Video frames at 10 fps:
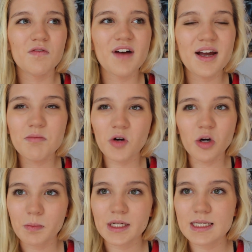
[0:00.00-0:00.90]
find
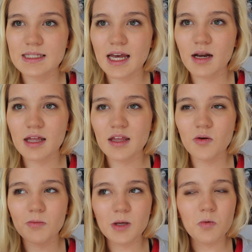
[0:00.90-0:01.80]
purpose. And I
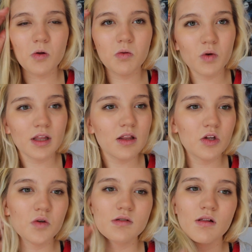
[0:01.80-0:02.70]
think when people really
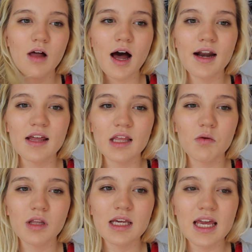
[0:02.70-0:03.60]
lose a lot and they
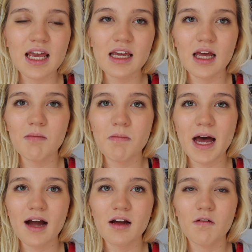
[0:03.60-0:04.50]
really can't get
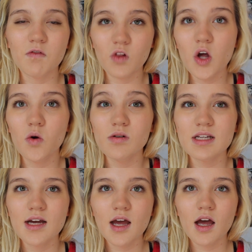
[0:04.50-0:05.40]
back
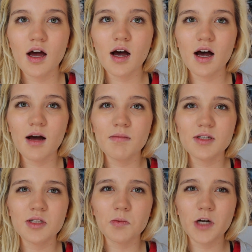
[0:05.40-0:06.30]
afloat,
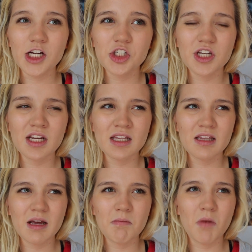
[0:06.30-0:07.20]

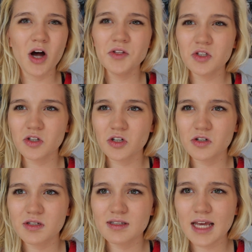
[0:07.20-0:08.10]
depression and
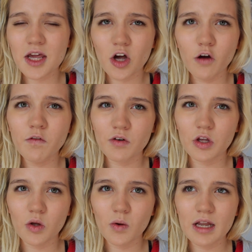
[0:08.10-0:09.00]
monsters take over
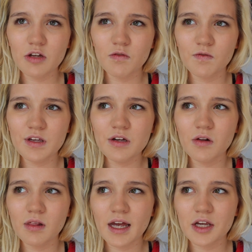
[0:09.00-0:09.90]
you, and you
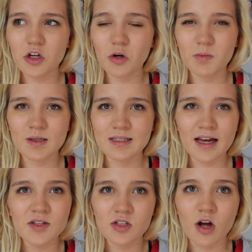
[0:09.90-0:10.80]
feel like you're
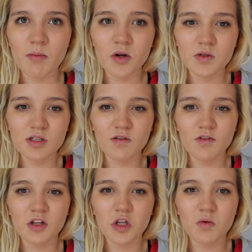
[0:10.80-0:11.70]
possessed almost, and you
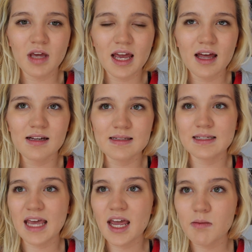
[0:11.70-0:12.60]
feel like you can't
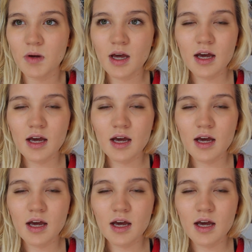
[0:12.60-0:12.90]
escape